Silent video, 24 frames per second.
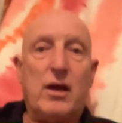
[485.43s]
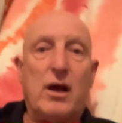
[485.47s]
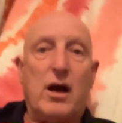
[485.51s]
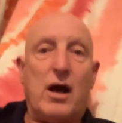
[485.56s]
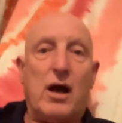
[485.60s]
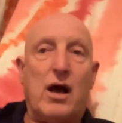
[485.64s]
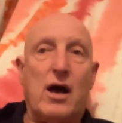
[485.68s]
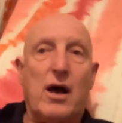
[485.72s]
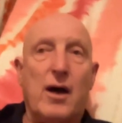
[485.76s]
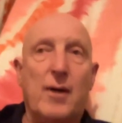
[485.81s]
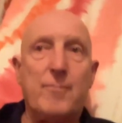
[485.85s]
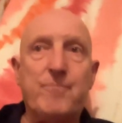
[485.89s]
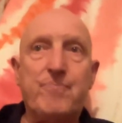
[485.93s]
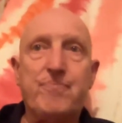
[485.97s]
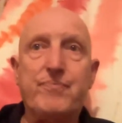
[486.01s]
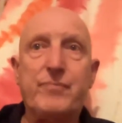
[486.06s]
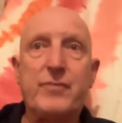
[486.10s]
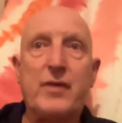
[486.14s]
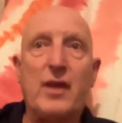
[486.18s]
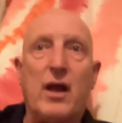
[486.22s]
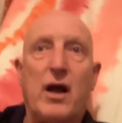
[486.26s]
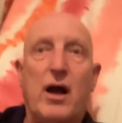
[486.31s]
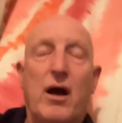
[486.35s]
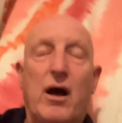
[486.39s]
um,
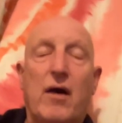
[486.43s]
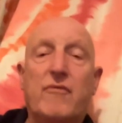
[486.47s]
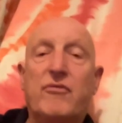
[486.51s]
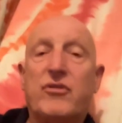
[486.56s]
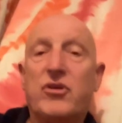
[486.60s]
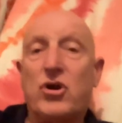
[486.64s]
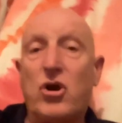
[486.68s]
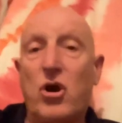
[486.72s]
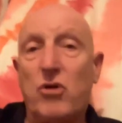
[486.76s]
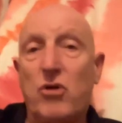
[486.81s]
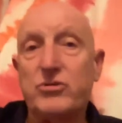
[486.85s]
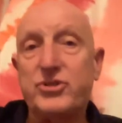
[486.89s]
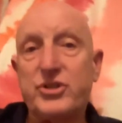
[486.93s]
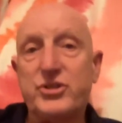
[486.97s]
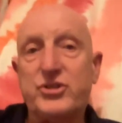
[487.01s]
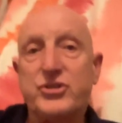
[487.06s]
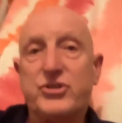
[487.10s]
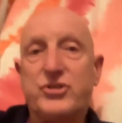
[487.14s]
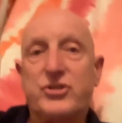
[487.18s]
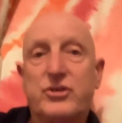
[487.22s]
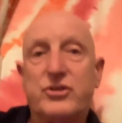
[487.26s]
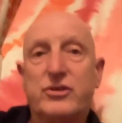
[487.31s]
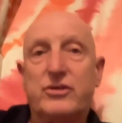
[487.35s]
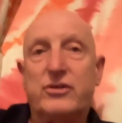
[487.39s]
of the
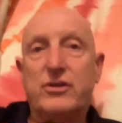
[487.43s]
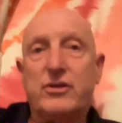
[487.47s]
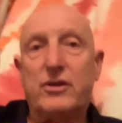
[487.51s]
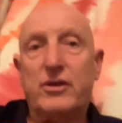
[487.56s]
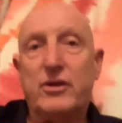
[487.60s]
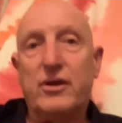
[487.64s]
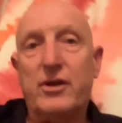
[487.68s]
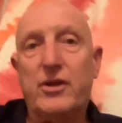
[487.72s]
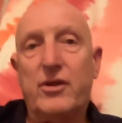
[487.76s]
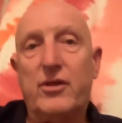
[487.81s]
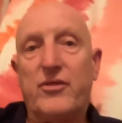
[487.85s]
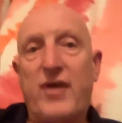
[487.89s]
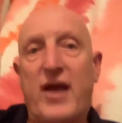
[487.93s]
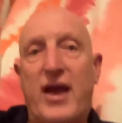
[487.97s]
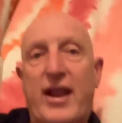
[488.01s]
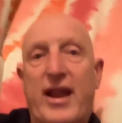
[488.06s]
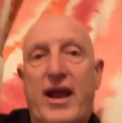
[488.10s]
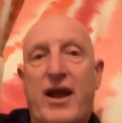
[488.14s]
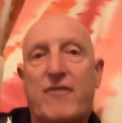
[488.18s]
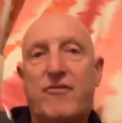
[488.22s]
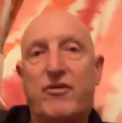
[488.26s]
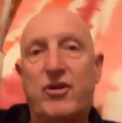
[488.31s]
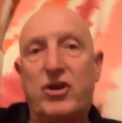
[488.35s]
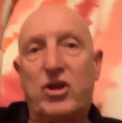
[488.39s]
coaches that
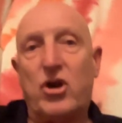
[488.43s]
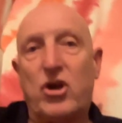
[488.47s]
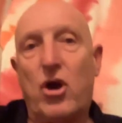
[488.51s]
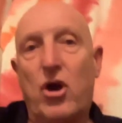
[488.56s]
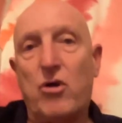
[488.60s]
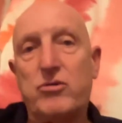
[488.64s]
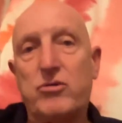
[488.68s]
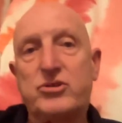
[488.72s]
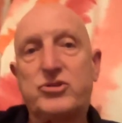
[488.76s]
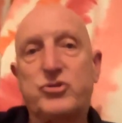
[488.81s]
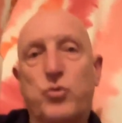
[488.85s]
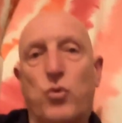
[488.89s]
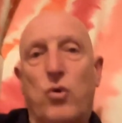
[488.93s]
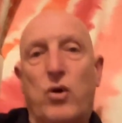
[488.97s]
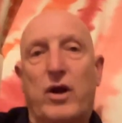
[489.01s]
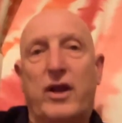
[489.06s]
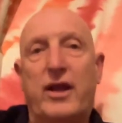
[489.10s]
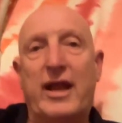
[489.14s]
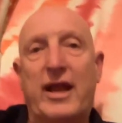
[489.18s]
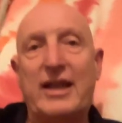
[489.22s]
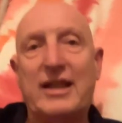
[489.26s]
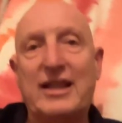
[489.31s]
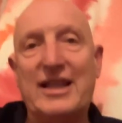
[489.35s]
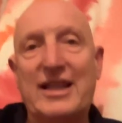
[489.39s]
every coach
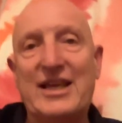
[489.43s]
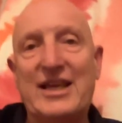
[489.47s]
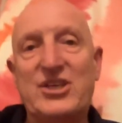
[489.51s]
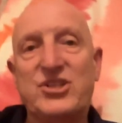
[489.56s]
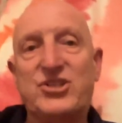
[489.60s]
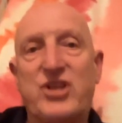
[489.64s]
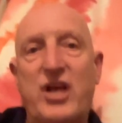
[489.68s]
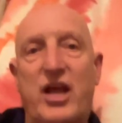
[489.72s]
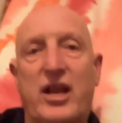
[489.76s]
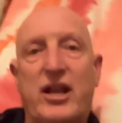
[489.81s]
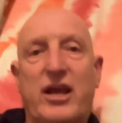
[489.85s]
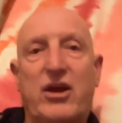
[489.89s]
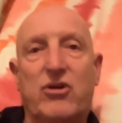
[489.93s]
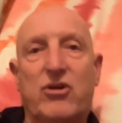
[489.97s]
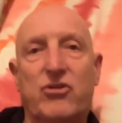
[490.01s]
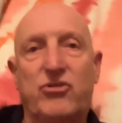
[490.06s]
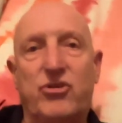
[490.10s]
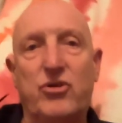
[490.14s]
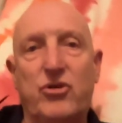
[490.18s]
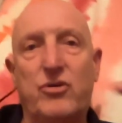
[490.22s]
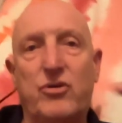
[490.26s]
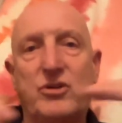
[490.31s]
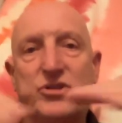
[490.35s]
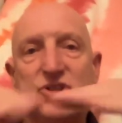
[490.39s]
would at least adhere
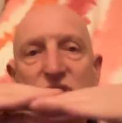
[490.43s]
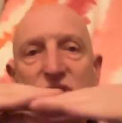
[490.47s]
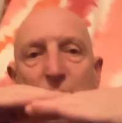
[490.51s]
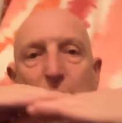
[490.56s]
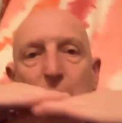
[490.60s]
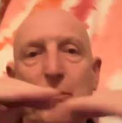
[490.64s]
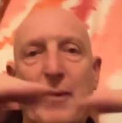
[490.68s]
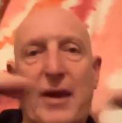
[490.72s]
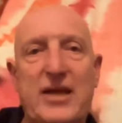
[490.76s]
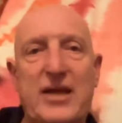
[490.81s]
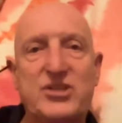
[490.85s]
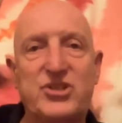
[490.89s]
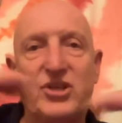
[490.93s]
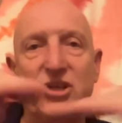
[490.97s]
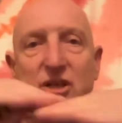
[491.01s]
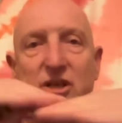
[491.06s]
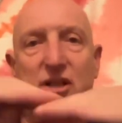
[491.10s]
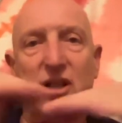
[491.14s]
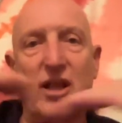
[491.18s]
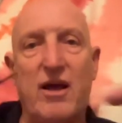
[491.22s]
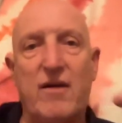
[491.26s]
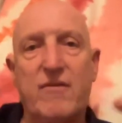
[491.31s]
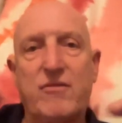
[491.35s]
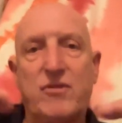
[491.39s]
to at some basic
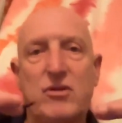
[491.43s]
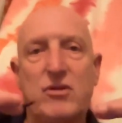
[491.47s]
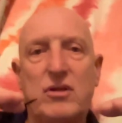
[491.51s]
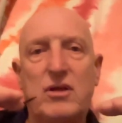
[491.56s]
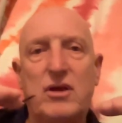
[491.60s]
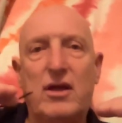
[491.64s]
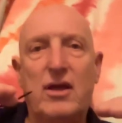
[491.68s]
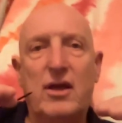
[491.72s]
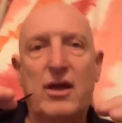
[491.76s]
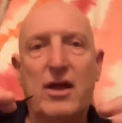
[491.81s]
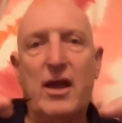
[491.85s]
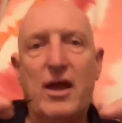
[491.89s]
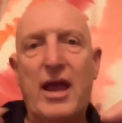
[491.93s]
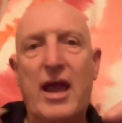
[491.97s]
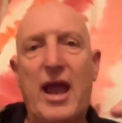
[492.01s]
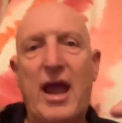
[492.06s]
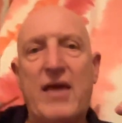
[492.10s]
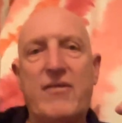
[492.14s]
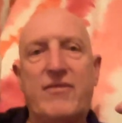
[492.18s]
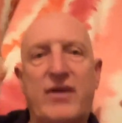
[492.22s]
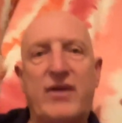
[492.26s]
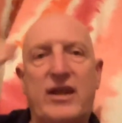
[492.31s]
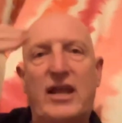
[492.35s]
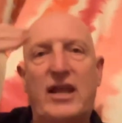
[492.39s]
level
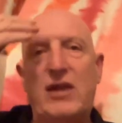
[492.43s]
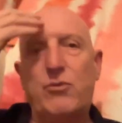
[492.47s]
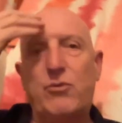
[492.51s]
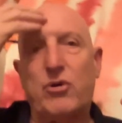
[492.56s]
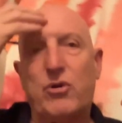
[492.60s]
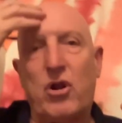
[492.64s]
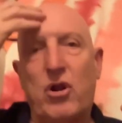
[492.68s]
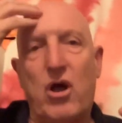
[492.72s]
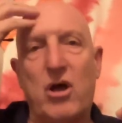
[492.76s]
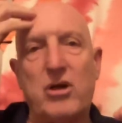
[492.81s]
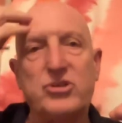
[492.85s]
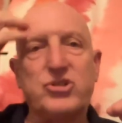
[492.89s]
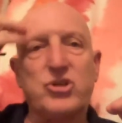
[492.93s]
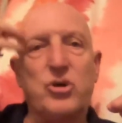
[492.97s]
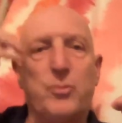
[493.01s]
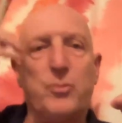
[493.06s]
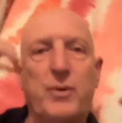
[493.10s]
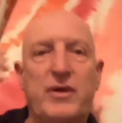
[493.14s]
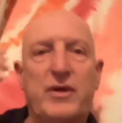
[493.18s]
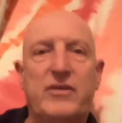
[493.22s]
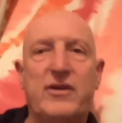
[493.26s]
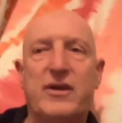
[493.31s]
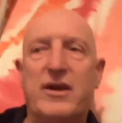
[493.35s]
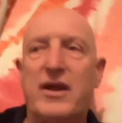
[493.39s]
and then he would also
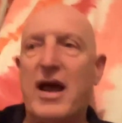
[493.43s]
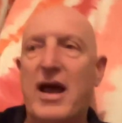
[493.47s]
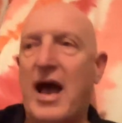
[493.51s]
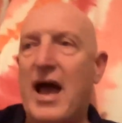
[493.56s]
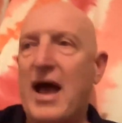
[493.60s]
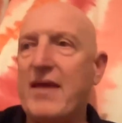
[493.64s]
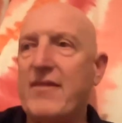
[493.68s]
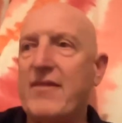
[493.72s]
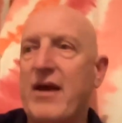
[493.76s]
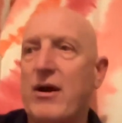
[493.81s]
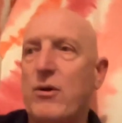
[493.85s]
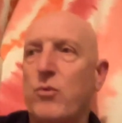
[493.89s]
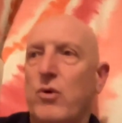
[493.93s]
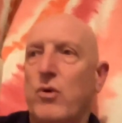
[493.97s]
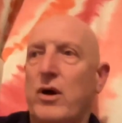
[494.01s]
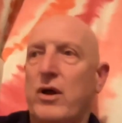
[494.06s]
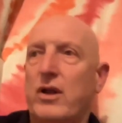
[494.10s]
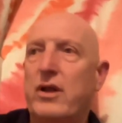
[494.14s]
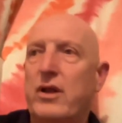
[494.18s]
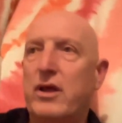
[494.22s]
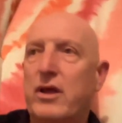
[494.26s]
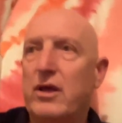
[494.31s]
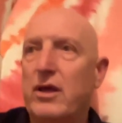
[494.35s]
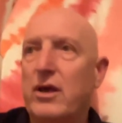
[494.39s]
be the guy that
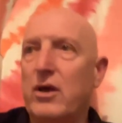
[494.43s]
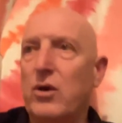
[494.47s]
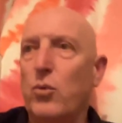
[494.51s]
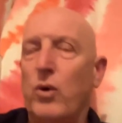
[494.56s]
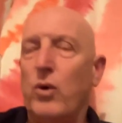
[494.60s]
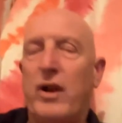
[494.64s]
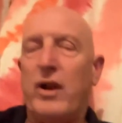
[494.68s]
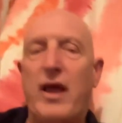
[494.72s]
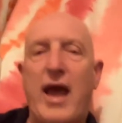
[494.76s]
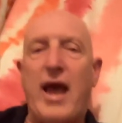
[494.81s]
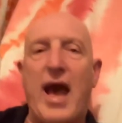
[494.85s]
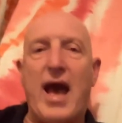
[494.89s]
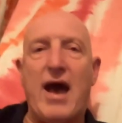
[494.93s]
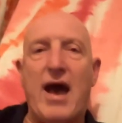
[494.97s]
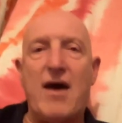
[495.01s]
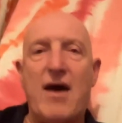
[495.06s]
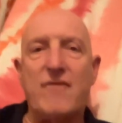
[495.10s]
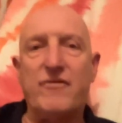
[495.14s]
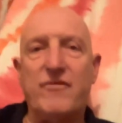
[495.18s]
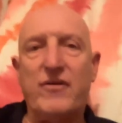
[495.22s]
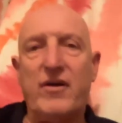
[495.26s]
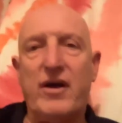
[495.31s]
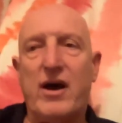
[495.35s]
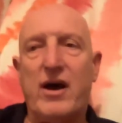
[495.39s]
would would
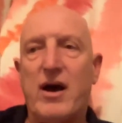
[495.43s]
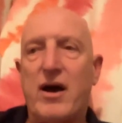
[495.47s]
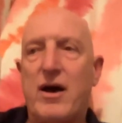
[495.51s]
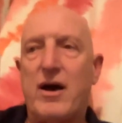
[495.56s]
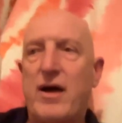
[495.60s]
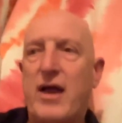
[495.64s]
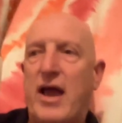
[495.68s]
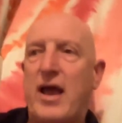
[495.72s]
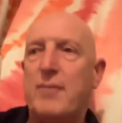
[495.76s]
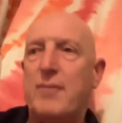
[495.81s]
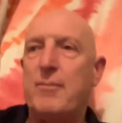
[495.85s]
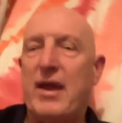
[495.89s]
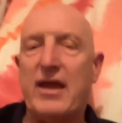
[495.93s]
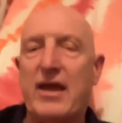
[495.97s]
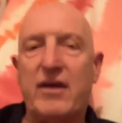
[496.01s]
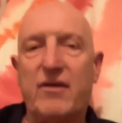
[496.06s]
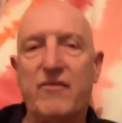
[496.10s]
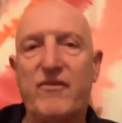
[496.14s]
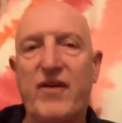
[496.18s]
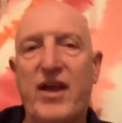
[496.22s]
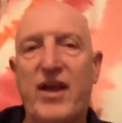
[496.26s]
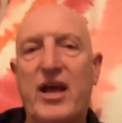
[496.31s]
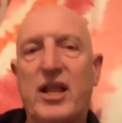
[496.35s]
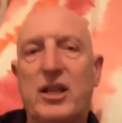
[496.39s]
have uh, and make
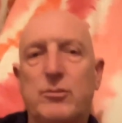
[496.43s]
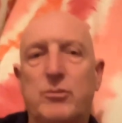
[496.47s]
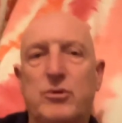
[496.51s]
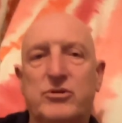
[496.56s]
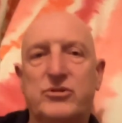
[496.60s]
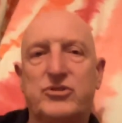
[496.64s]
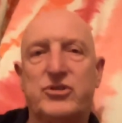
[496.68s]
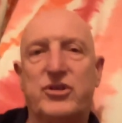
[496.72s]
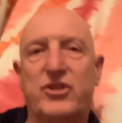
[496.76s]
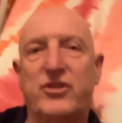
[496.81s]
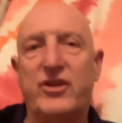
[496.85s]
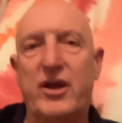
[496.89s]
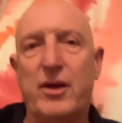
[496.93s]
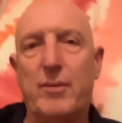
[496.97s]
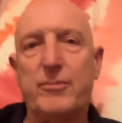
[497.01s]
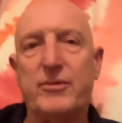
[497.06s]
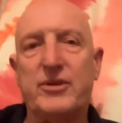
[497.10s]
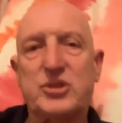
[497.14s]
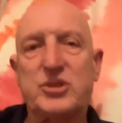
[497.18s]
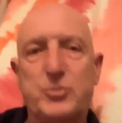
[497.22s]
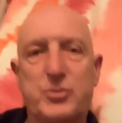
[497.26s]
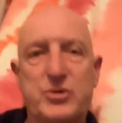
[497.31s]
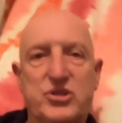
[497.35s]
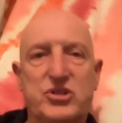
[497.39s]
available to them
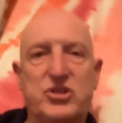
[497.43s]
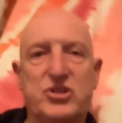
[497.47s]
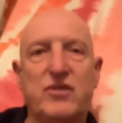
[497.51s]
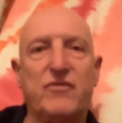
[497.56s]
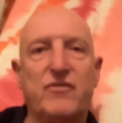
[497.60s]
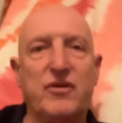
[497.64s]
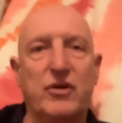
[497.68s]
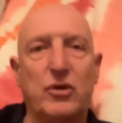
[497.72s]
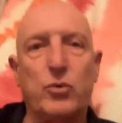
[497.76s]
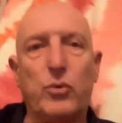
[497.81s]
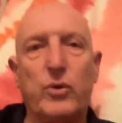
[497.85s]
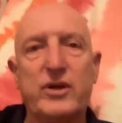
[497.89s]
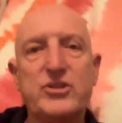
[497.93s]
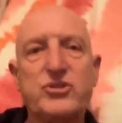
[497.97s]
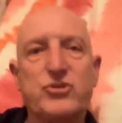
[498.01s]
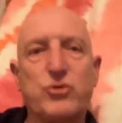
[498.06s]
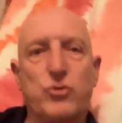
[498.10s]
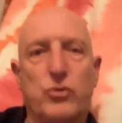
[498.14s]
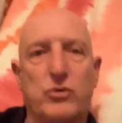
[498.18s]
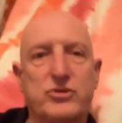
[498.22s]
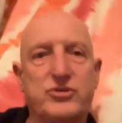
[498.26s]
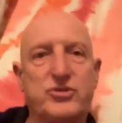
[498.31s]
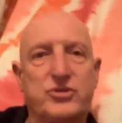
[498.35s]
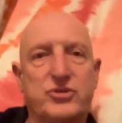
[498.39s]
the specific
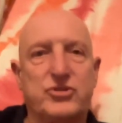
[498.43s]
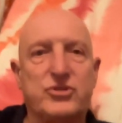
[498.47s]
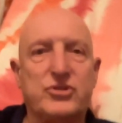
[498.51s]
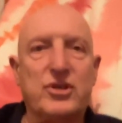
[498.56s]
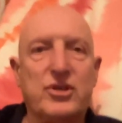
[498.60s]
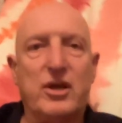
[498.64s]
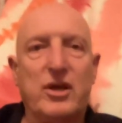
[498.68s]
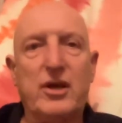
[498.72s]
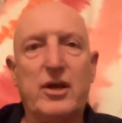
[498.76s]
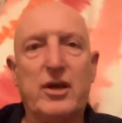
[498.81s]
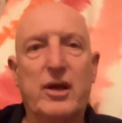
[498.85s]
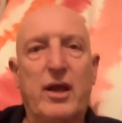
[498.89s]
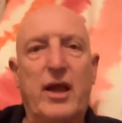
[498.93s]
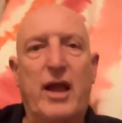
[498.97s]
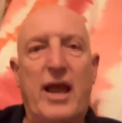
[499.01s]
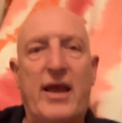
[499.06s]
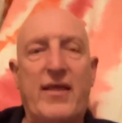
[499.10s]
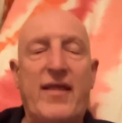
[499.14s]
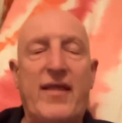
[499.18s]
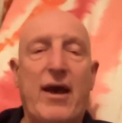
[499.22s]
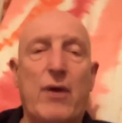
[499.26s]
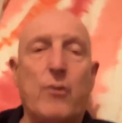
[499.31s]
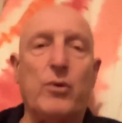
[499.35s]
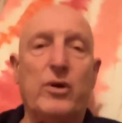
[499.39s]
resources
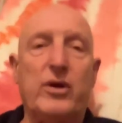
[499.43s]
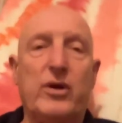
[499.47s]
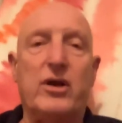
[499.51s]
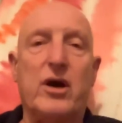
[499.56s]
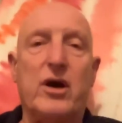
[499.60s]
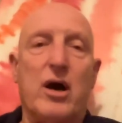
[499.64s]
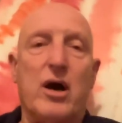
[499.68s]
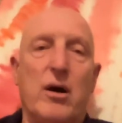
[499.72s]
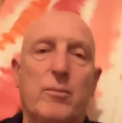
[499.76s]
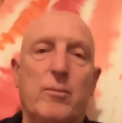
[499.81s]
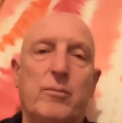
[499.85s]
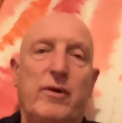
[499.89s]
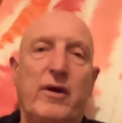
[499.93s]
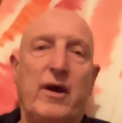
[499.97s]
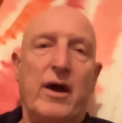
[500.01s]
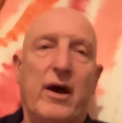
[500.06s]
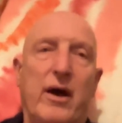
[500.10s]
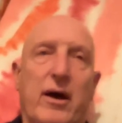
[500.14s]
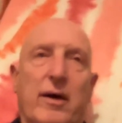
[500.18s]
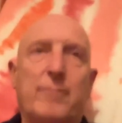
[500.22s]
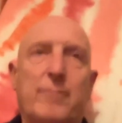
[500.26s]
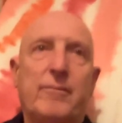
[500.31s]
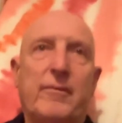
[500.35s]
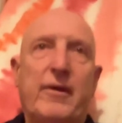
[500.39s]
and that would come
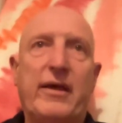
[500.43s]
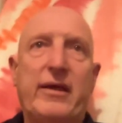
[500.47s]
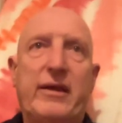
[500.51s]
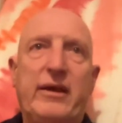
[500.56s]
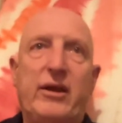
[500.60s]
um,